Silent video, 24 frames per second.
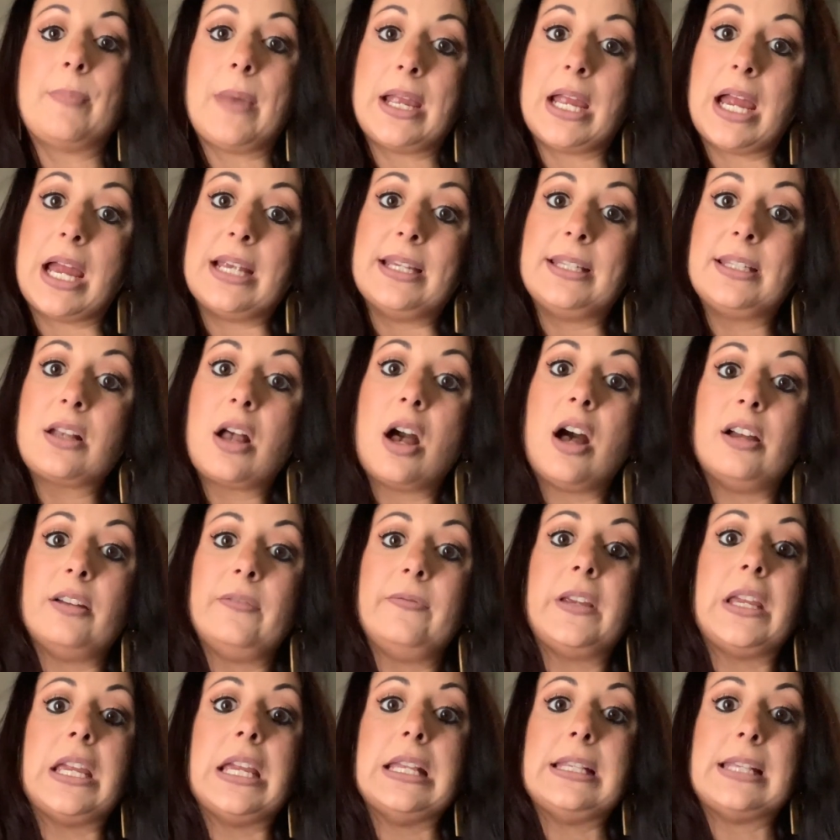my iced
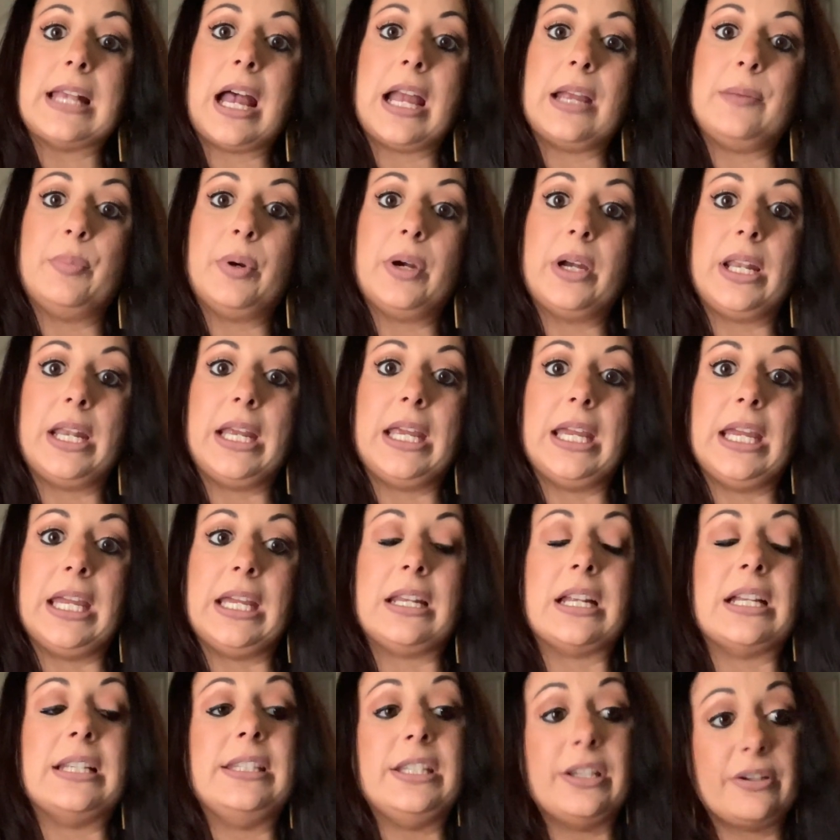coffees, I put it
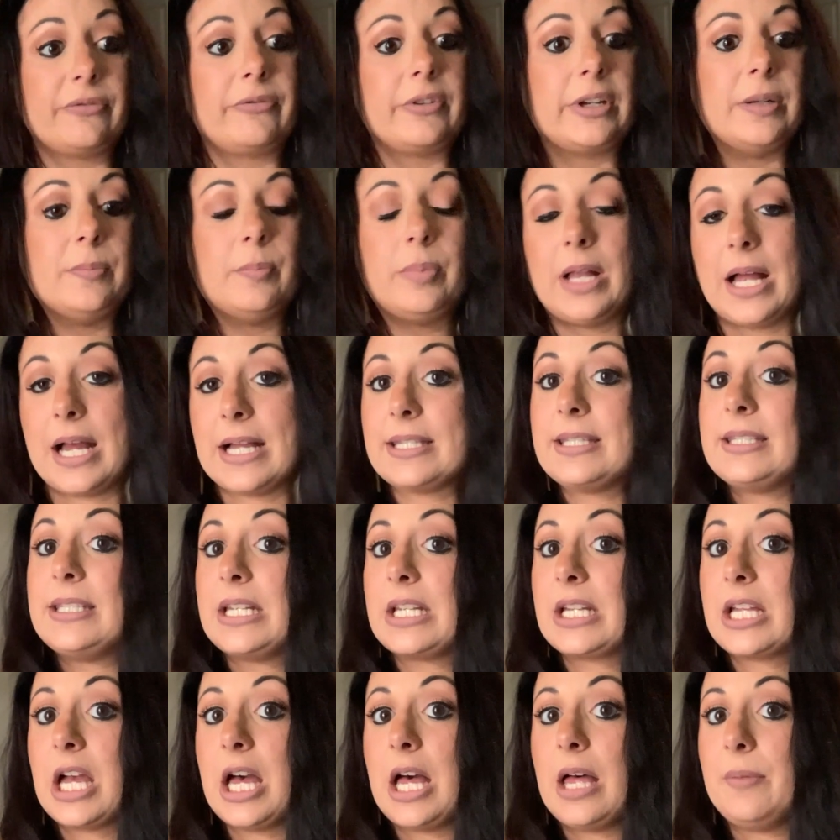in a different
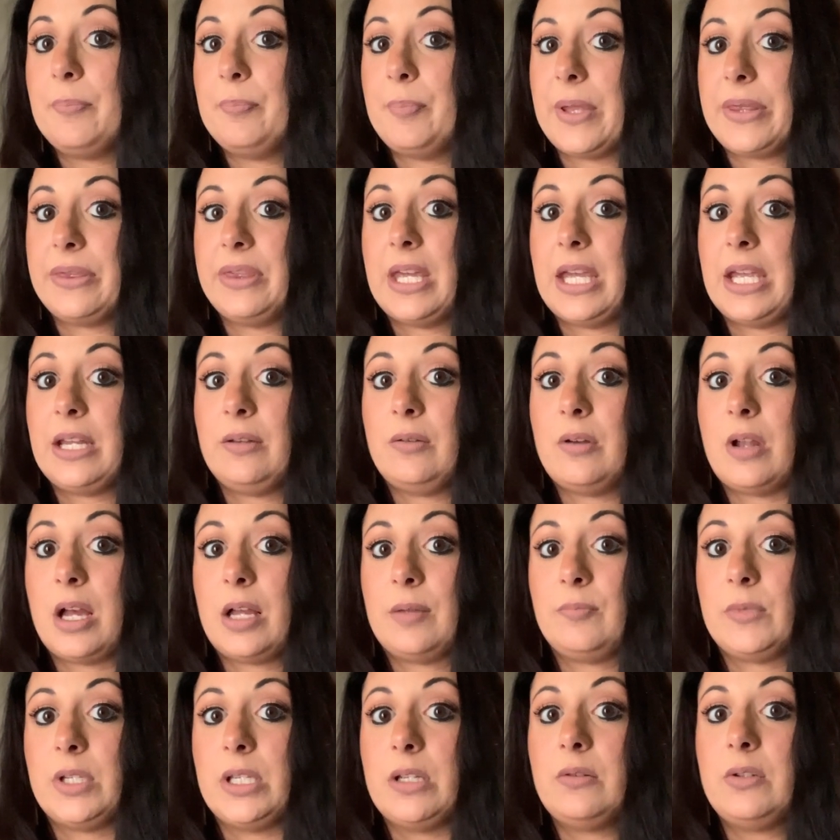plastic cup, but then
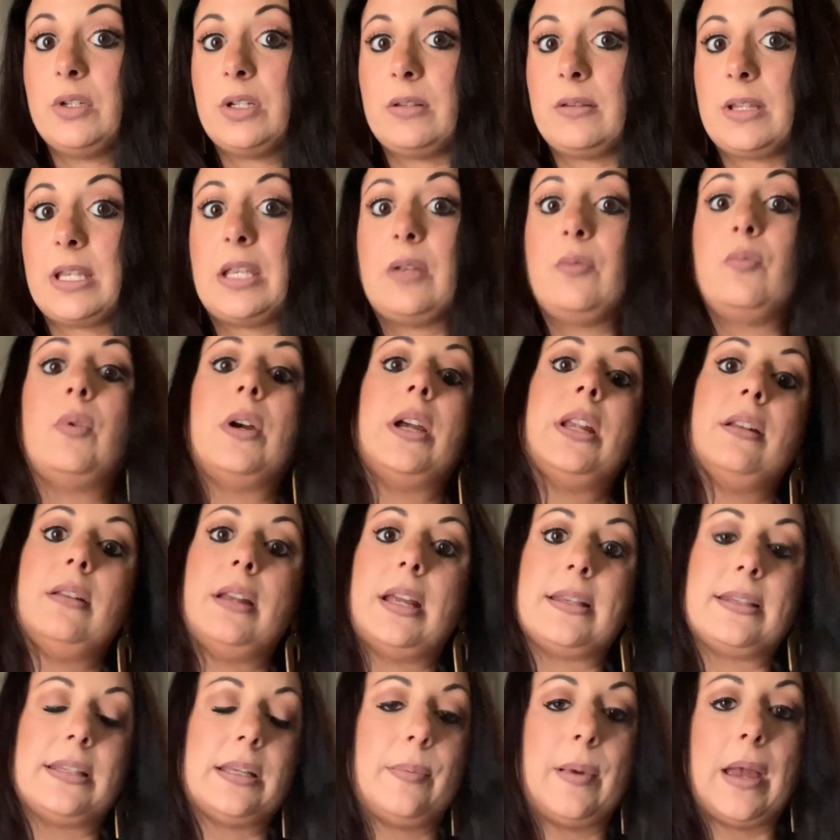usually what
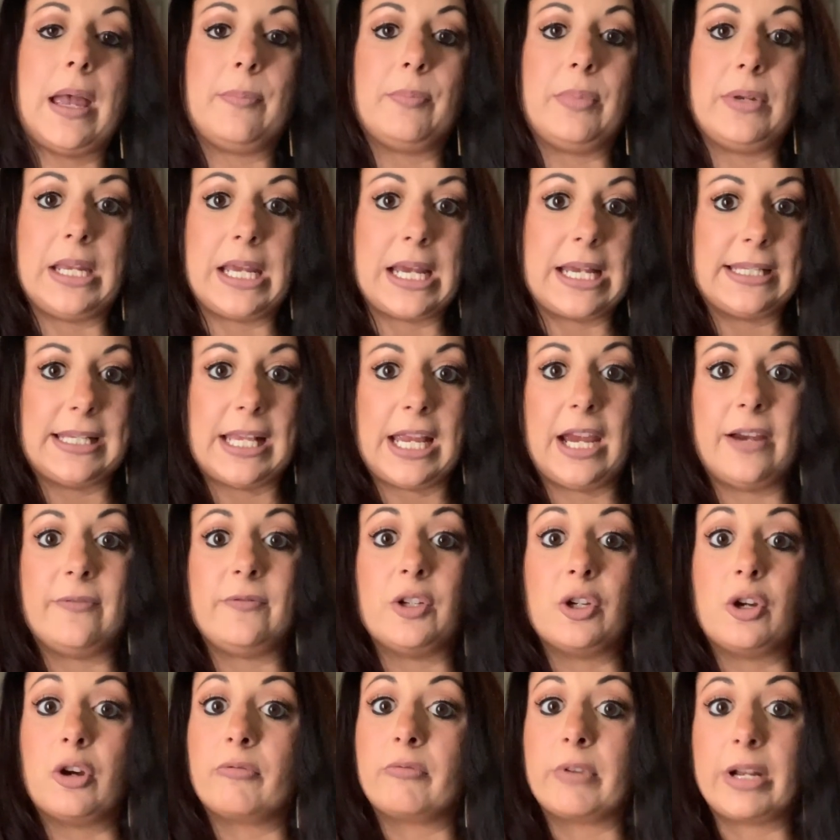ends up happening is I have
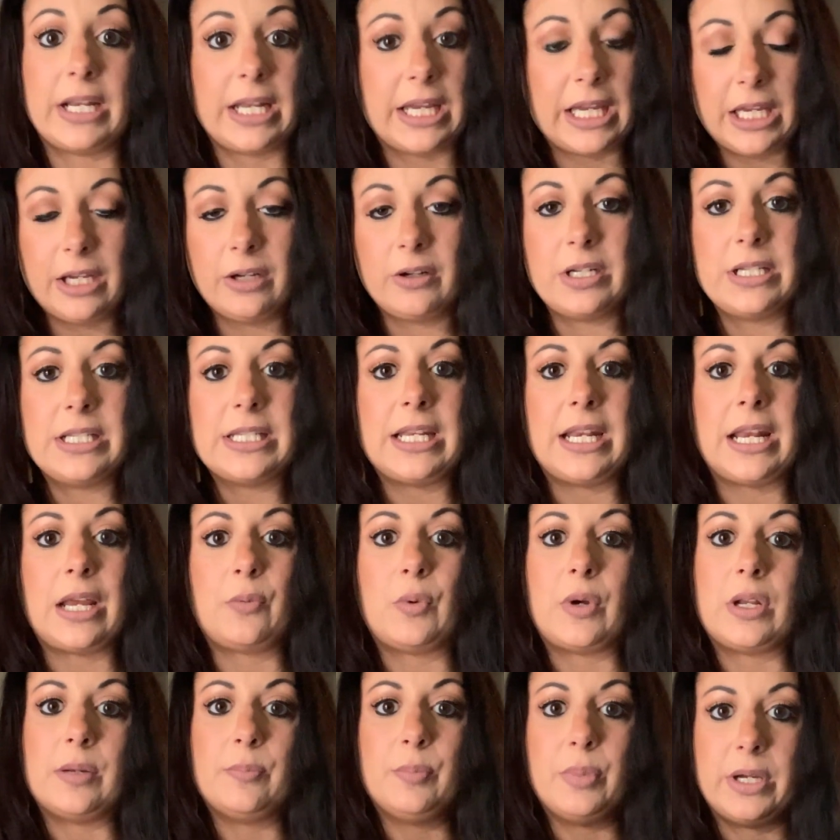to go run an errand and I
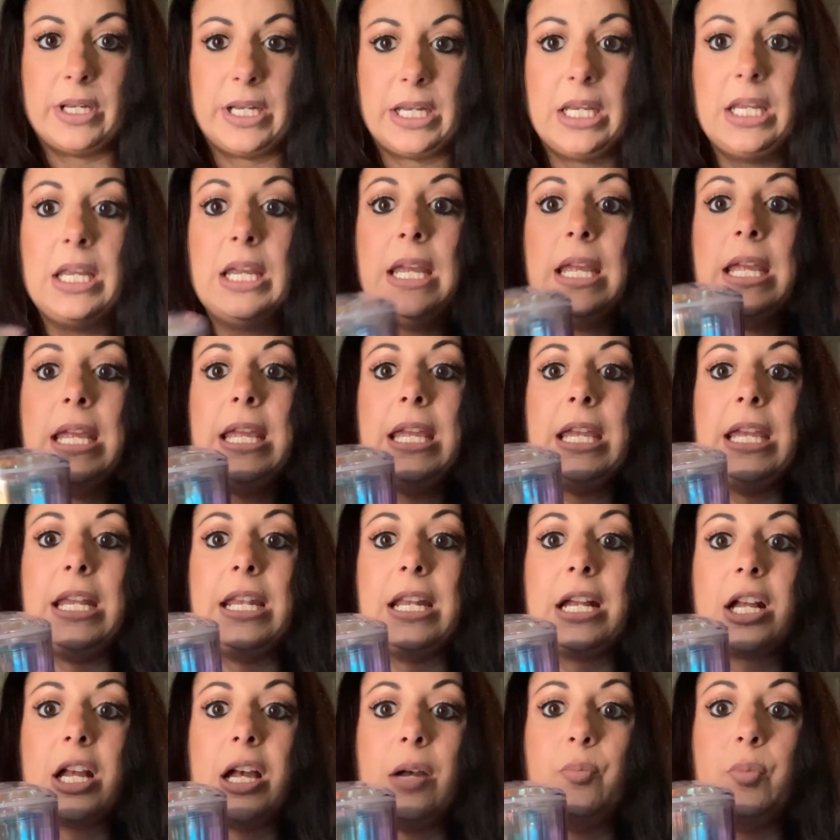want to put it in
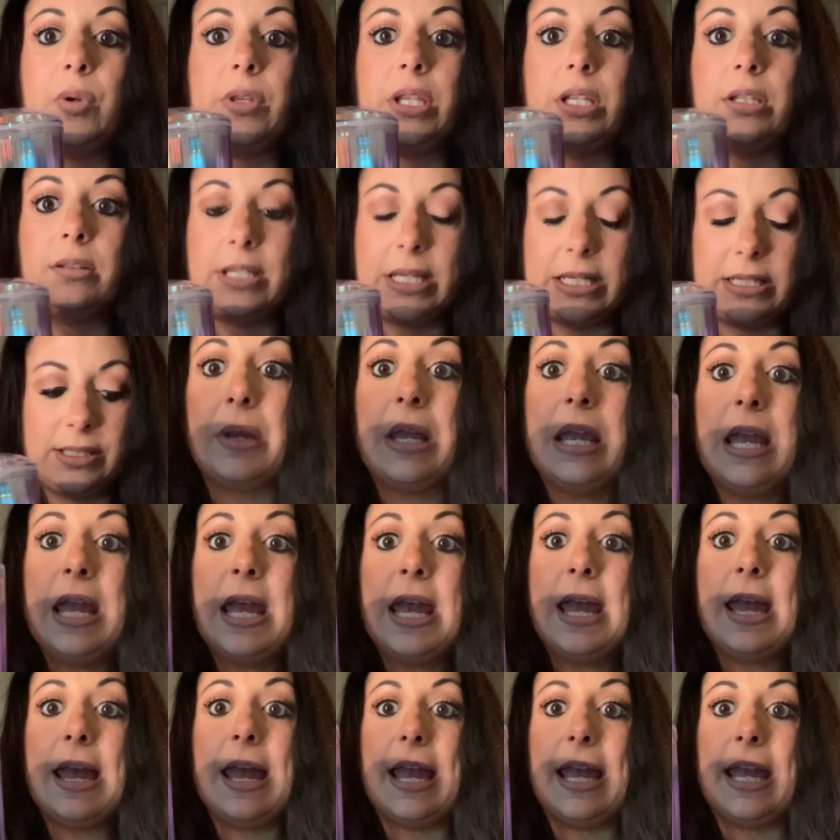a cup with a lid.
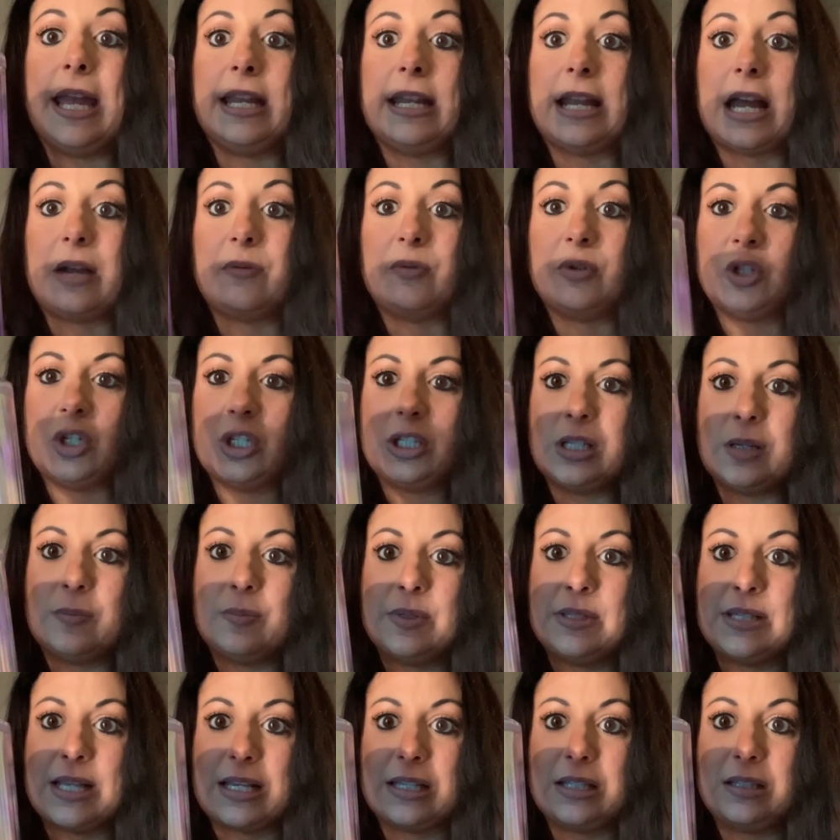And I was just
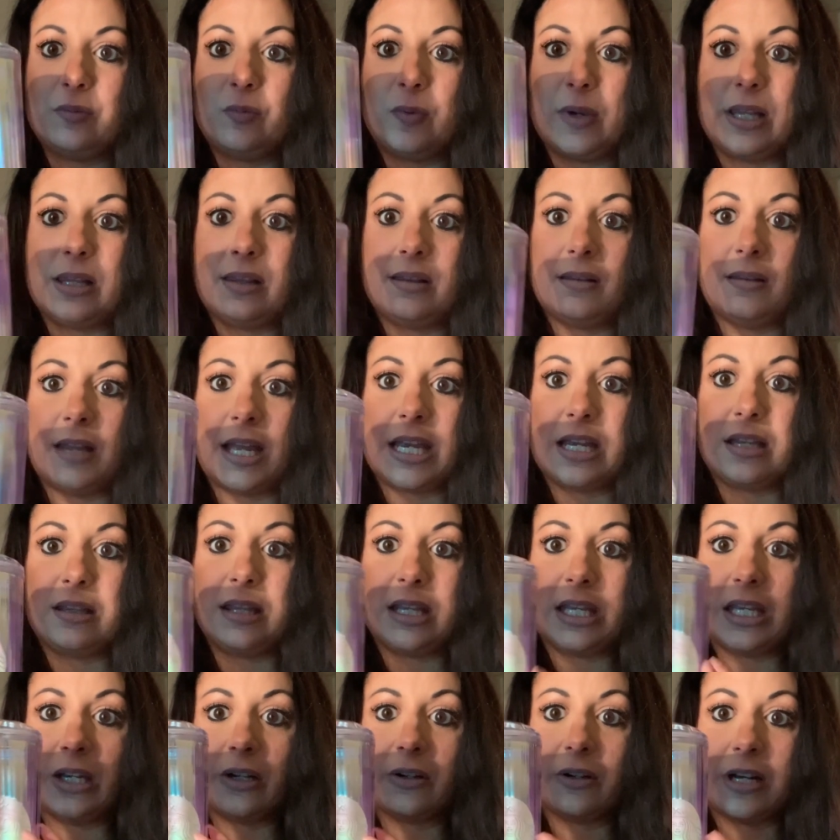obsessed with like
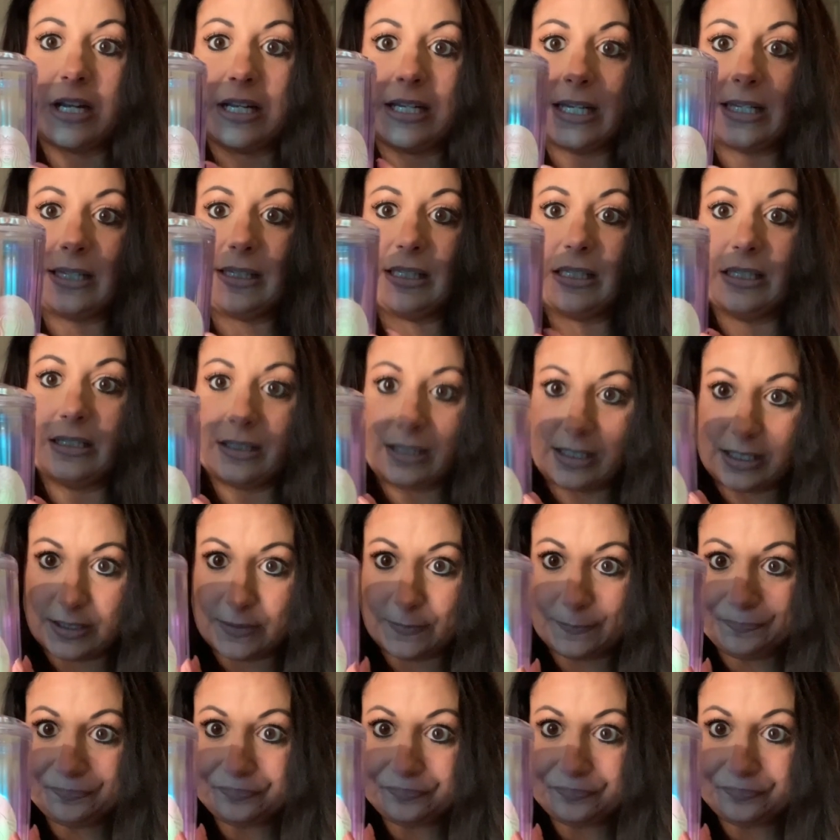the iridescence